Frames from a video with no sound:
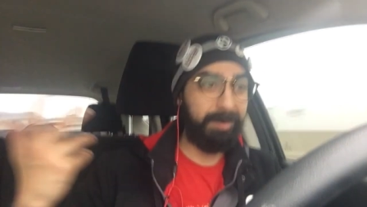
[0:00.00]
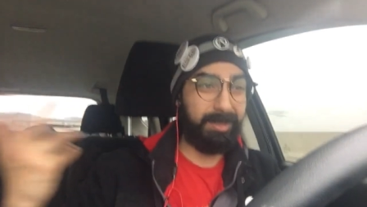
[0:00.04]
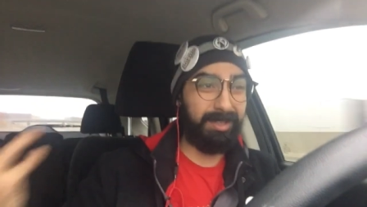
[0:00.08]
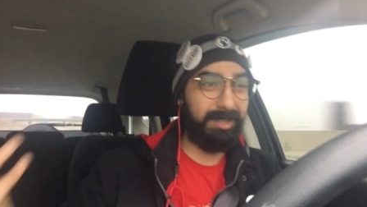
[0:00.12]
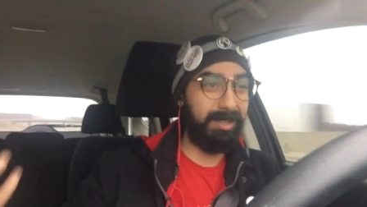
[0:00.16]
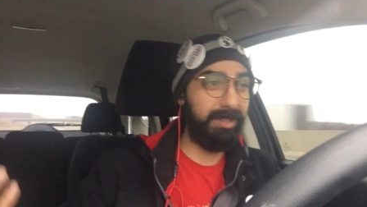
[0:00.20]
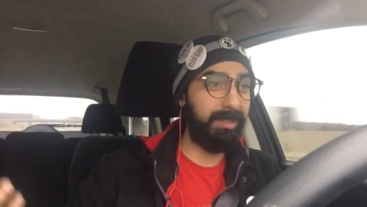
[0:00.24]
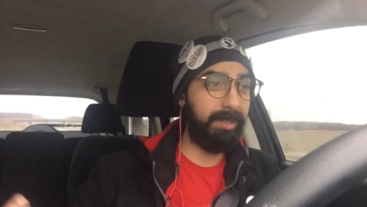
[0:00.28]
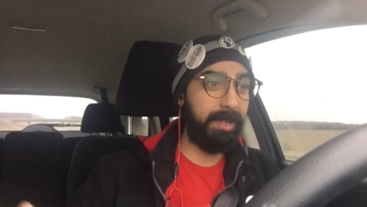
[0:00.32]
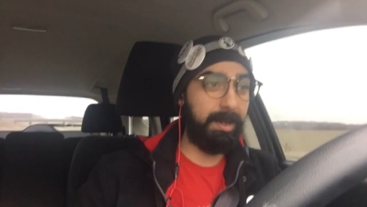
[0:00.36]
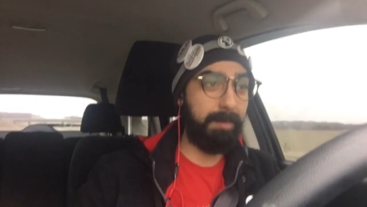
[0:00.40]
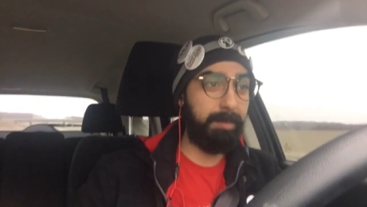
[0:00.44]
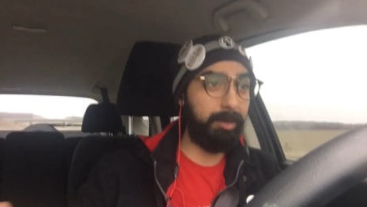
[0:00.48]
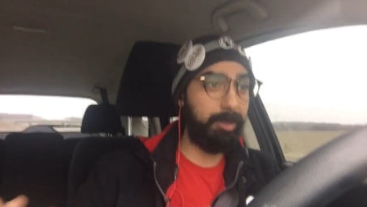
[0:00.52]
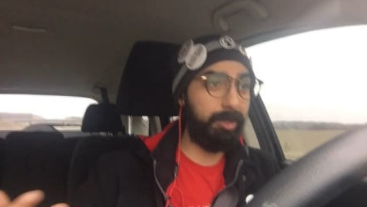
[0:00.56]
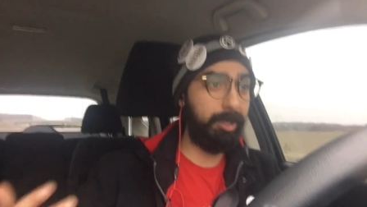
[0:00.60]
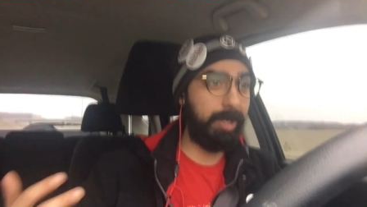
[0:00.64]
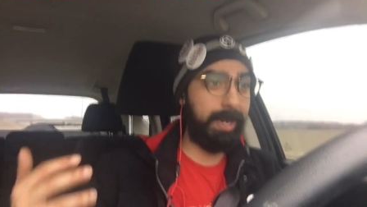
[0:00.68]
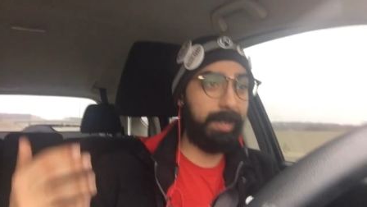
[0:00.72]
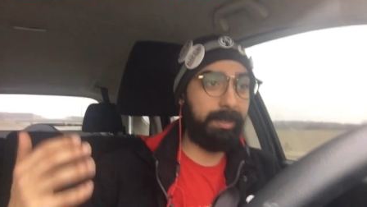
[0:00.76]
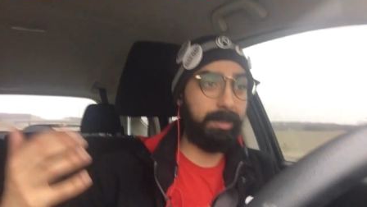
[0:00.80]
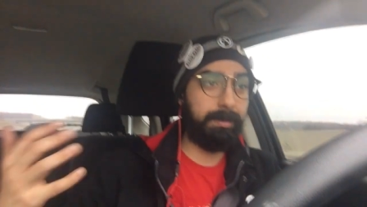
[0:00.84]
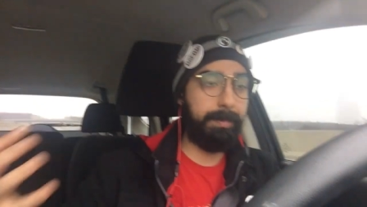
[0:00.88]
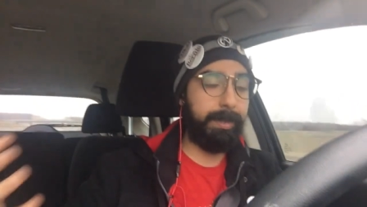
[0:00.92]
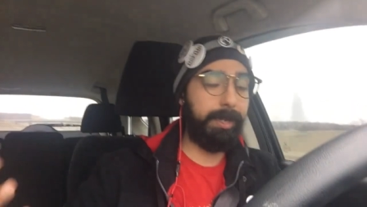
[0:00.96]
So just double
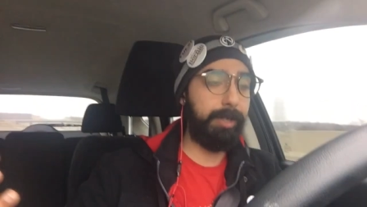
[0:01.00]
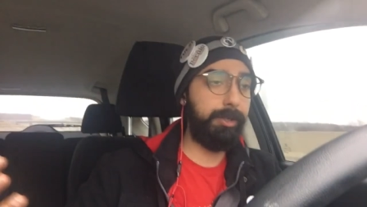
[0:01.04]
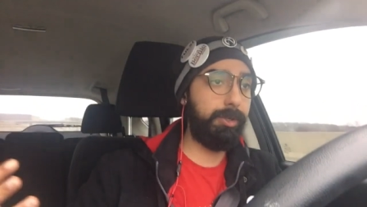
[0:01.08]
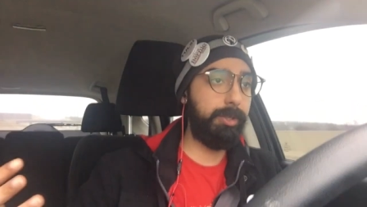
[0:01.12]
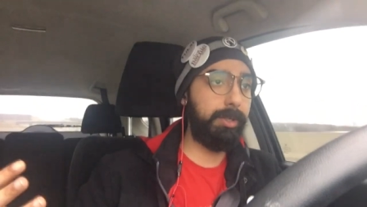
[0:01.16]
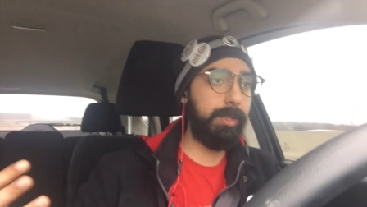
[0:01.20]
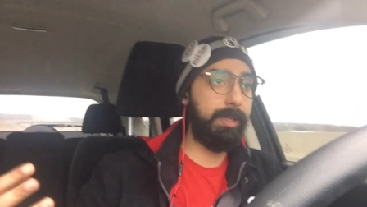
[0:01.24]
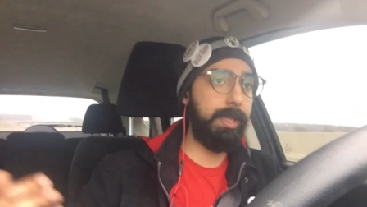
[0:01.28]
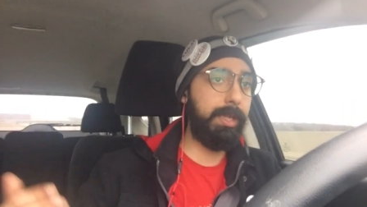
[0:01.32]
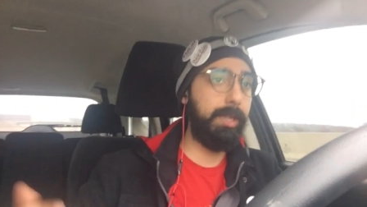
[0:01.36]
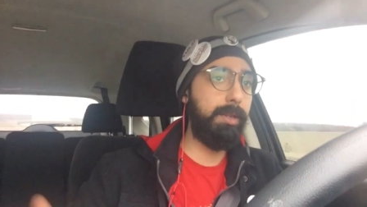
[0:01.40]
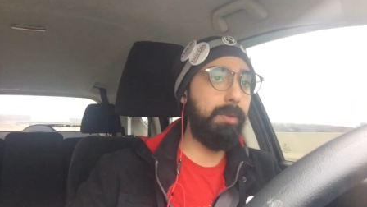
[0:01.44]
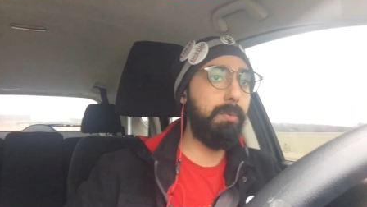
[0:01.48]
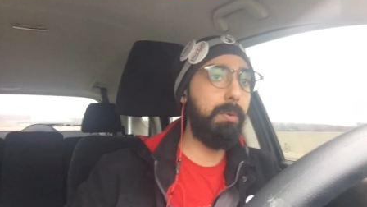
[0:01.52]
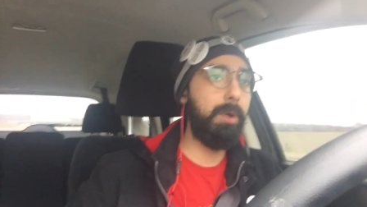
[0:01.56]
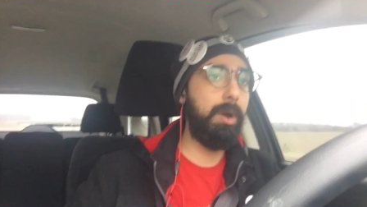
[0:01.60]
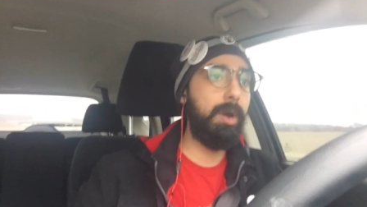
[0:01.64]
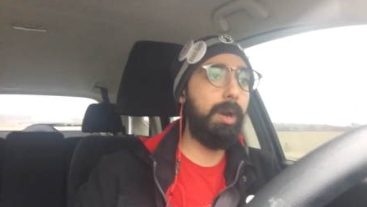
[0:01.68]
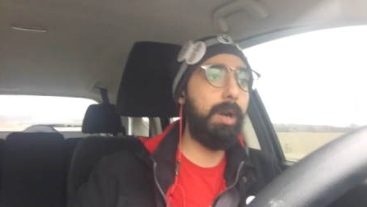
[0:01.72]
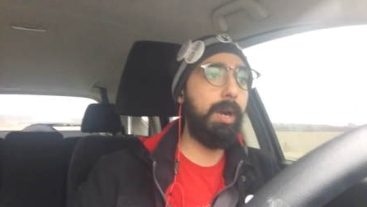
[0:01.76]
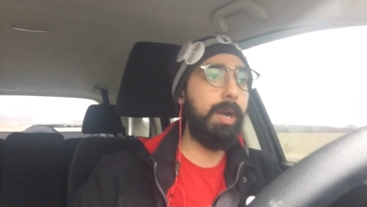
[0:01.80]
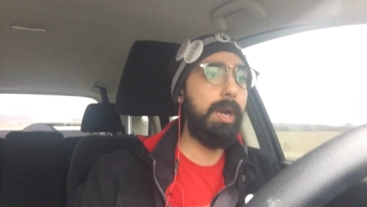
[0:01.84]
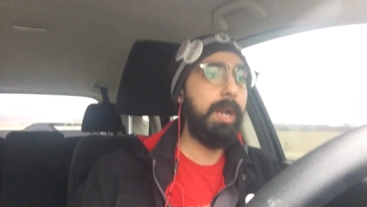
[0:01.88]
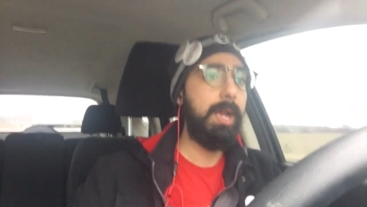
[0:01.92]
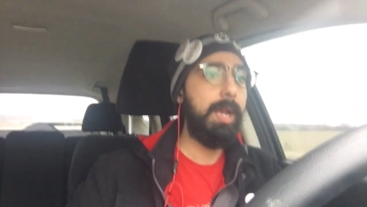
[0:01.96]
check to make sure that you
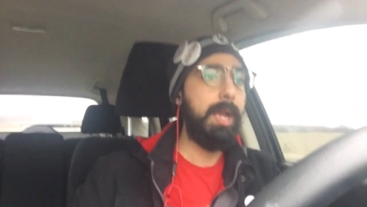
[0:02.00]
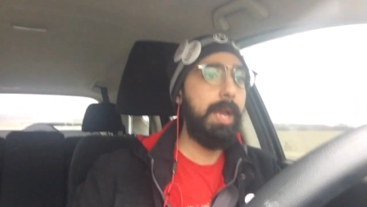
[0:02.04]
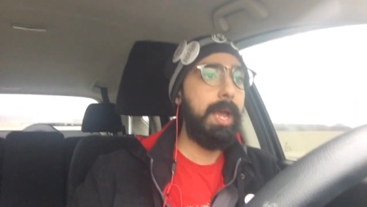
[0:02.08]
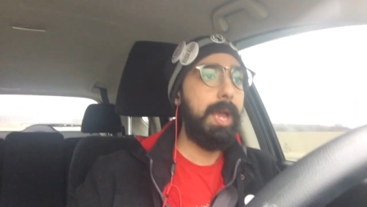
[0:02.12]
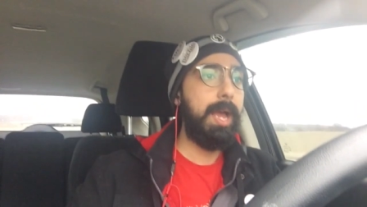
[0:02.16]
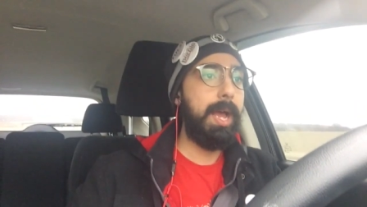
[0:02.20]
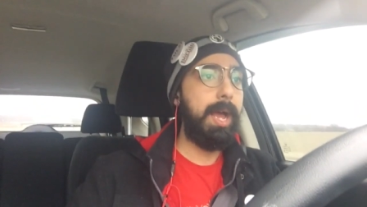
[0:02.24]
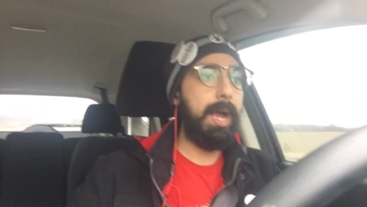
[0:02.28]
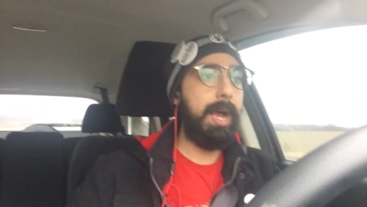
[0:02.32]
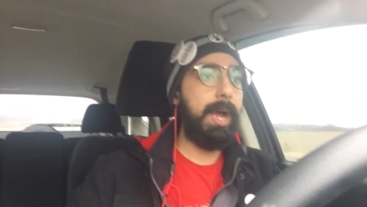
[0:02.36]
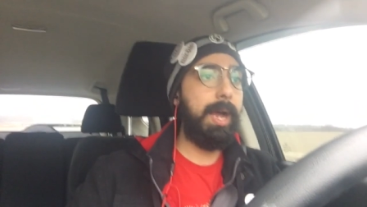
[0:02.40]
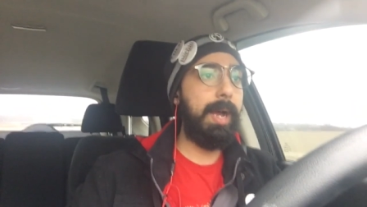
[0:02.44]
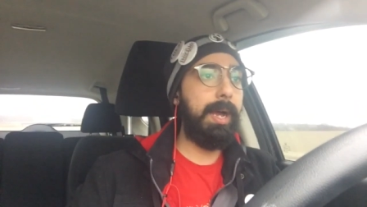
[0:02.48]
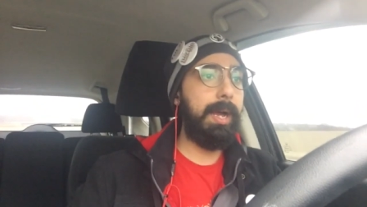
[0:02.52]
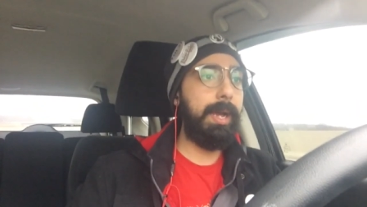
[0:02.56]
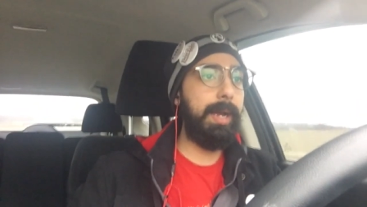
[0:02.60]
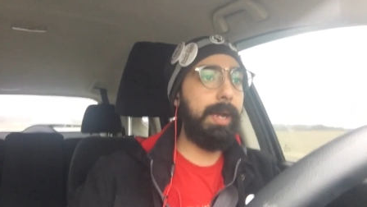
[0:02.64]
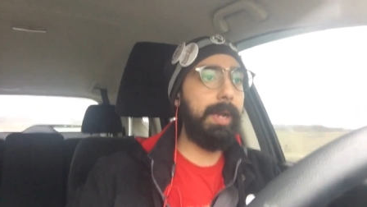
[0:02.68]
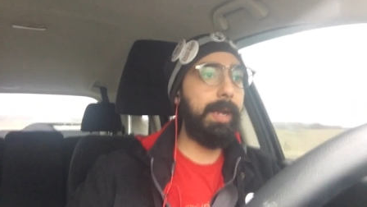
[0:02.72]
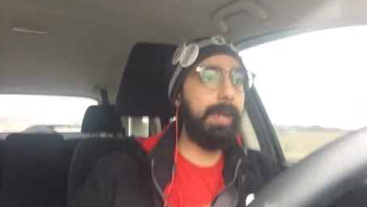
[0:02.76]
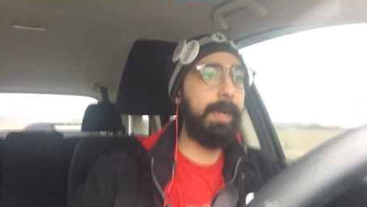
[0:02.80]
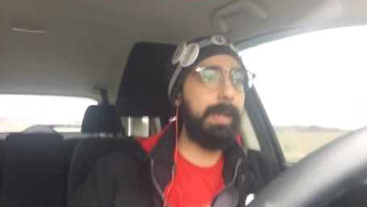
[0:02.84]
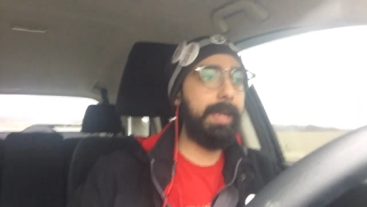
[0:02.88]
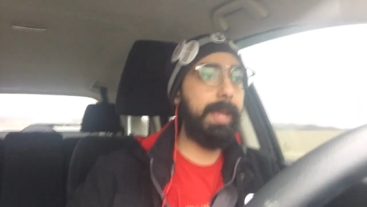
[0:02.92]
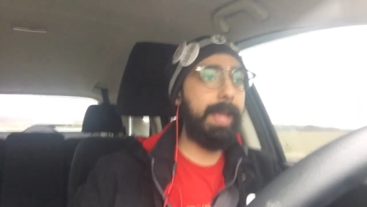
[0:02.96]
are.
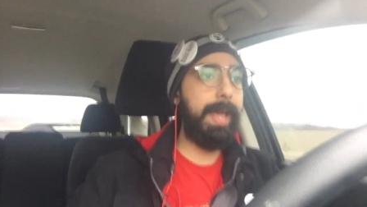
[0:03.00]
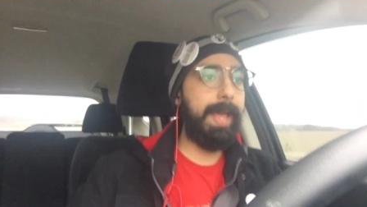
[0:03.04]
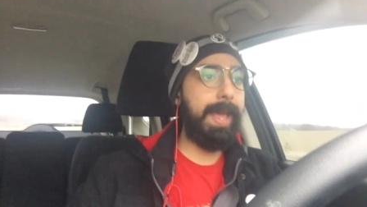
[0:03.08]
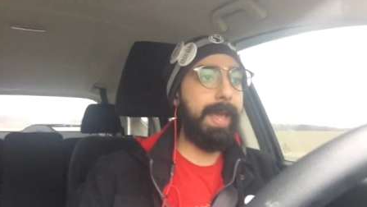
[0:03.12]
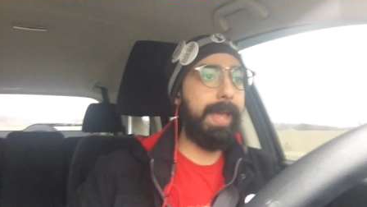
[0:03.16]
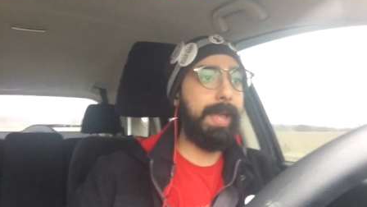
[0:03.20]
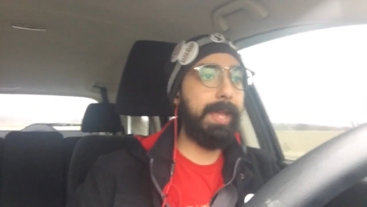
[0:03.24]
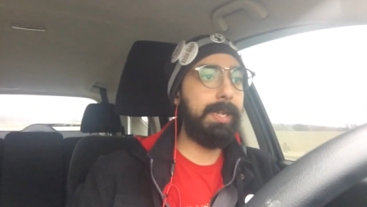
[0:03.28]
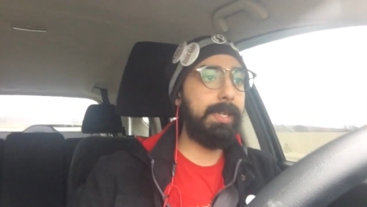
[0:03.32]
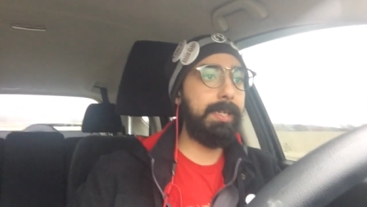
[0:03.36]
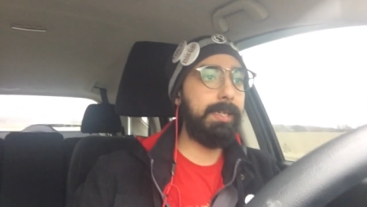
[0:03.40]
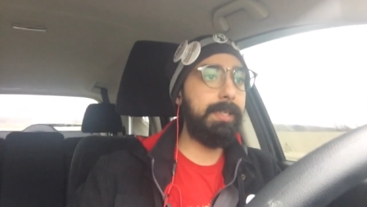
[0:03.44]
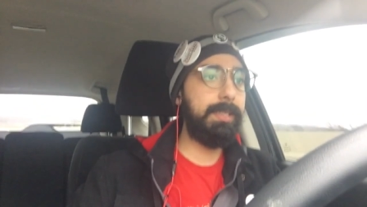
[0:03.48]
I